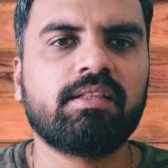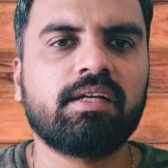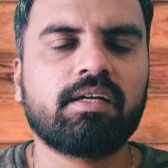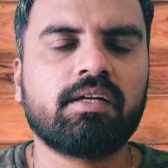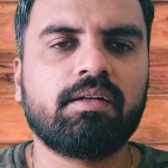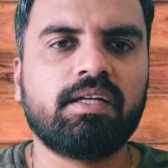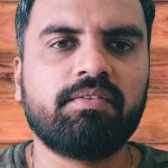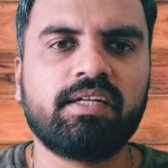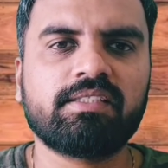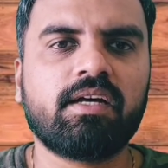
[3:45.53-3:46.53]
The
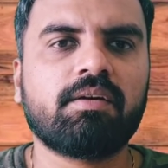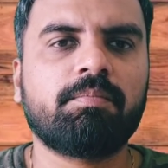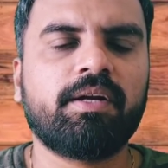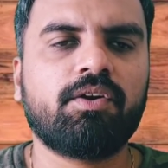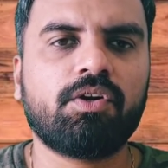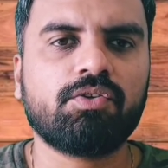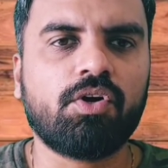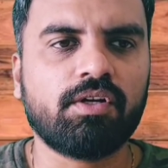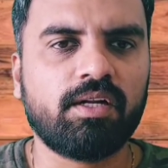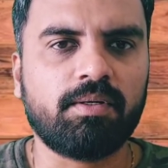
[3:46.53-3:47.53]
dividends are paid out on
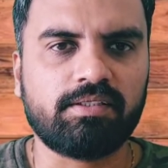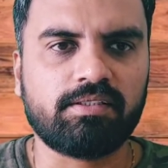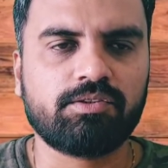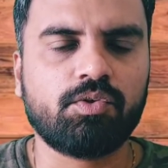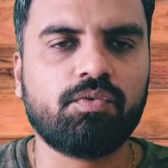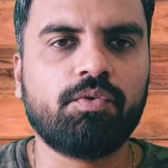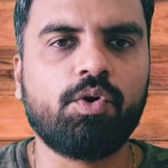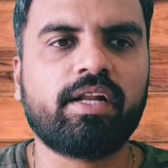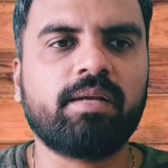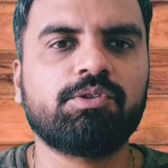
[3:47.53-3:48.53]
quarterly basis. So
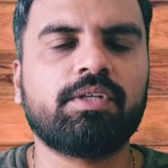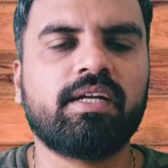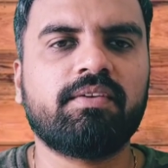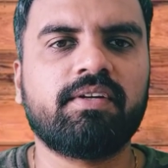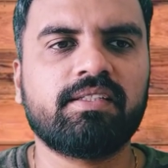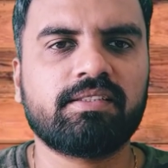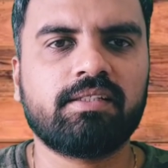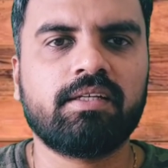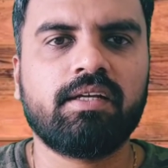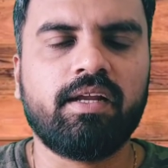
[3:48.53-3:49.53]
4 times you get
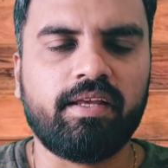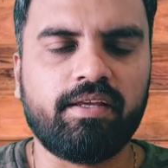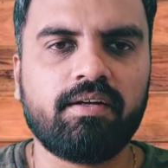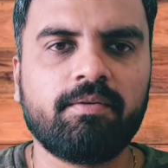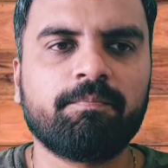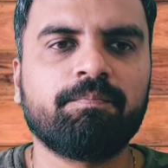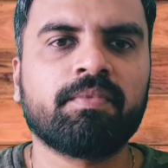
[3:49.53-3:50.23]
dividends in a year.